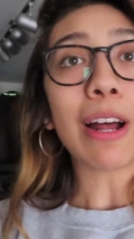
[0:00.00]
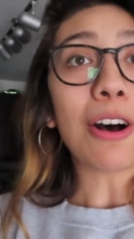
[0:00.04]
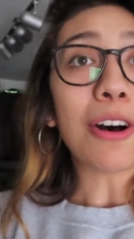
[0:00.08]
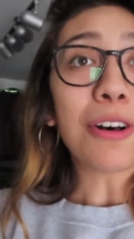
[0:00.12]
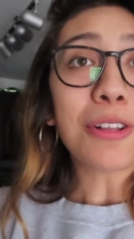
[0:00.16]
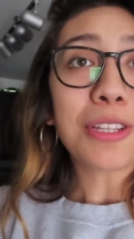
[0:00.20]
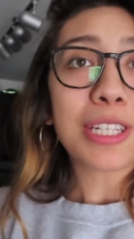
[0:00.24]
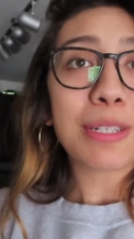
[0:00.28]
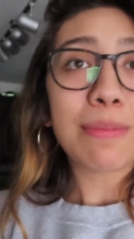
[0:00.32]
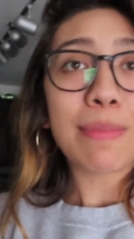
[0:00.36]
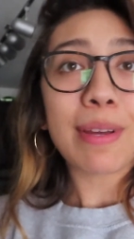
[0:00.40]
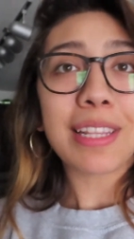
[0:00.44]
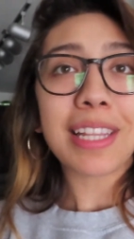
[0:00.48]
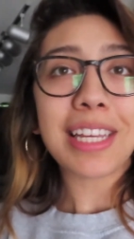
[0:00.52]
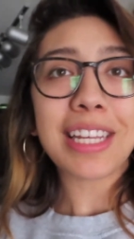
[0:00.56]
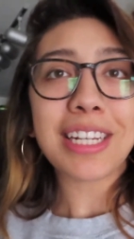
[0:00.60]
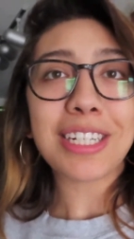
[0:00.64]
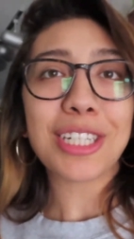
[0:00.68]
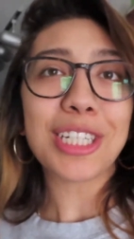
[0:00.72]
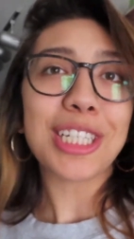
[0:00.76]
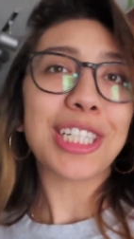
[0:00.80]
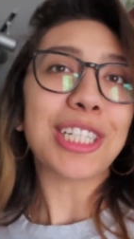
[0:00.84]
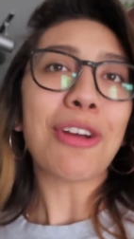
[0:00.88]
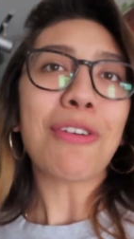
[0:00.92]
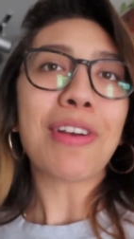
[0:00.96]
ultimately
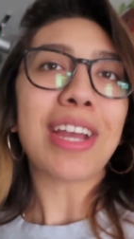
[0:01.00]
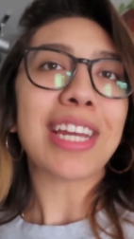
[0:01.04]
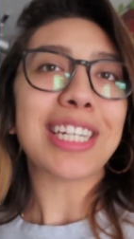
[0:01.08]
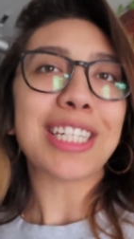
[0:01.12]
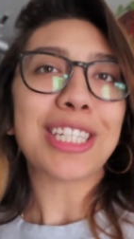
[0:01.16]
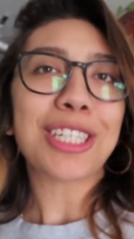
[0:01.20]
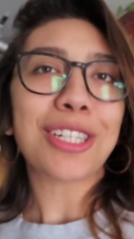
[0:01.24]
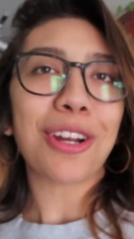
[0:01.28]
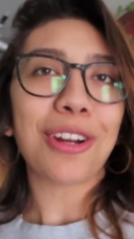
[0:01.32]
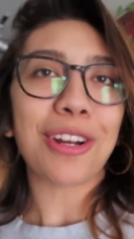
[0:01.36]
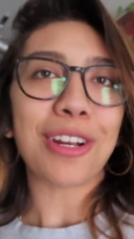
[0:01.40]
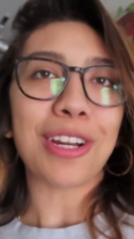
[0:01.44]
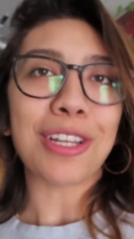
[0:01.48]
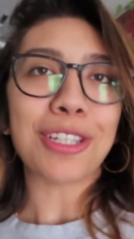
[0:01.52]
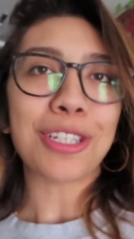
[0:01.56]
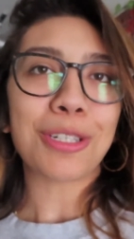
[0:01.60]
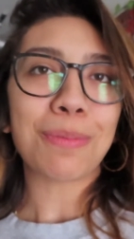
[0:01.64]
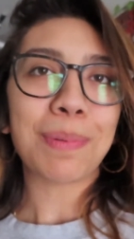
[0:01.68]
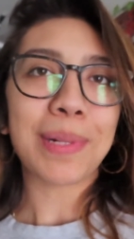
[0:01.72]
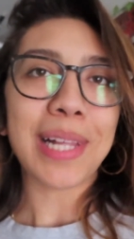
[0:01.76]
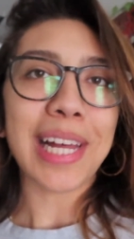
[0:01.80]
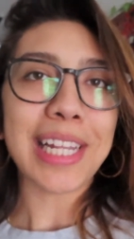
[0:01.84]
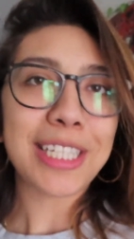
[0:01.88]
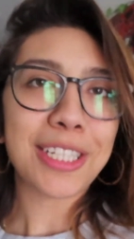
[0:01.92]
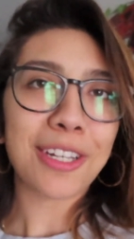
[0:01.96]
just don't get discouraged.
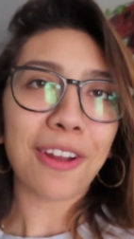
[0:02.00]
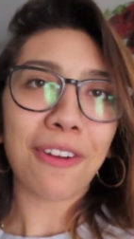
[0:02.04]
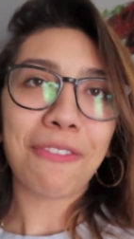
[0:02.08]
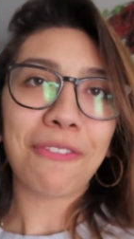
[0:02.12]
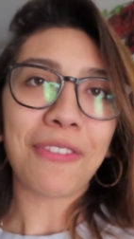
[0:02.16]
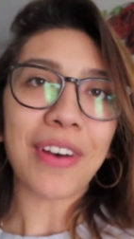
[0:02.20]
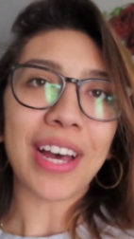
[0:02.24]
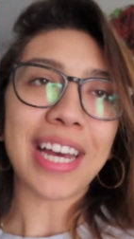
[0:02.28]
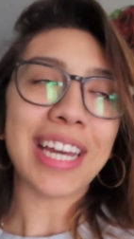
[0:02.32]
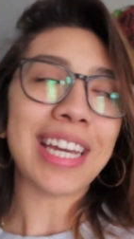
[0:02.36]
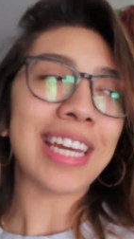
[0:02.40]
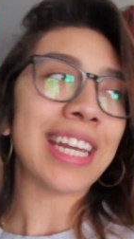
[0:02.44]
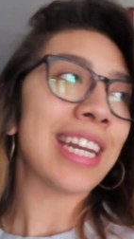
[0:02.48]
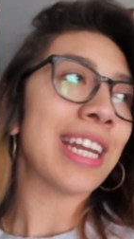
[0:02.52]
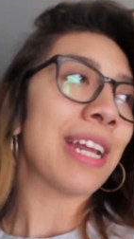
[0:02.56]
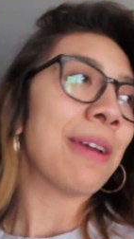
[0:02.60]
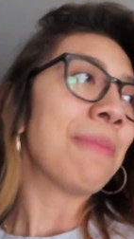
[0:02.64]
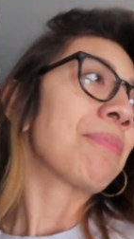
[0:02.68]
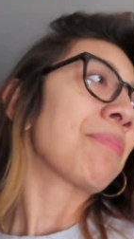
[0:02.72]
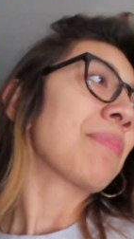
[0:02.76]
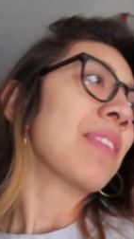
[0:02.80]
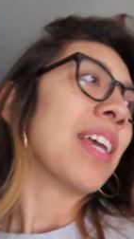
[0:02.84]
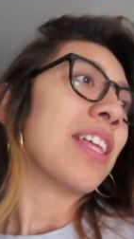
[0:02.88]
Plants are fun.